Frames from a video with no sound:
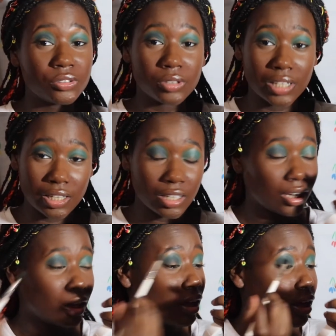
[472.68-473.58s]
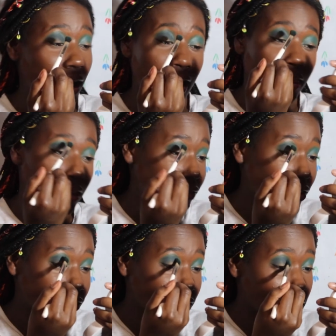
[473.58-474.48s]
do like. I love
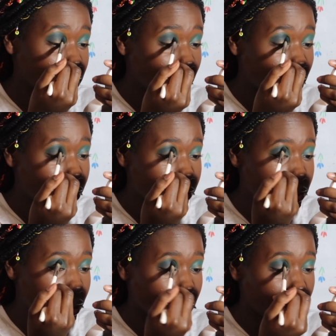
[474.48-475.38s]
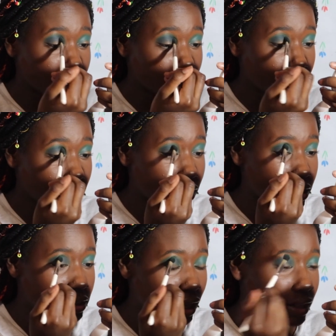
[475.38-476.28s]
The Grinch. I know it's like,
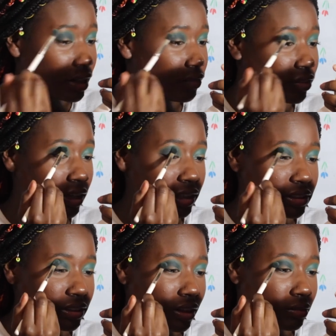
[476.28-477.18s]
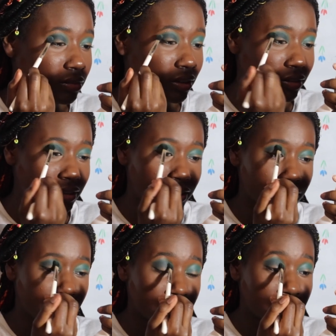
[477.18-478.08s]
it's I love it. I just I don't know. It
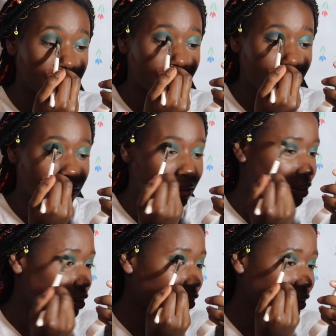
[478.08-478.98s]
just reminds me of my childhood.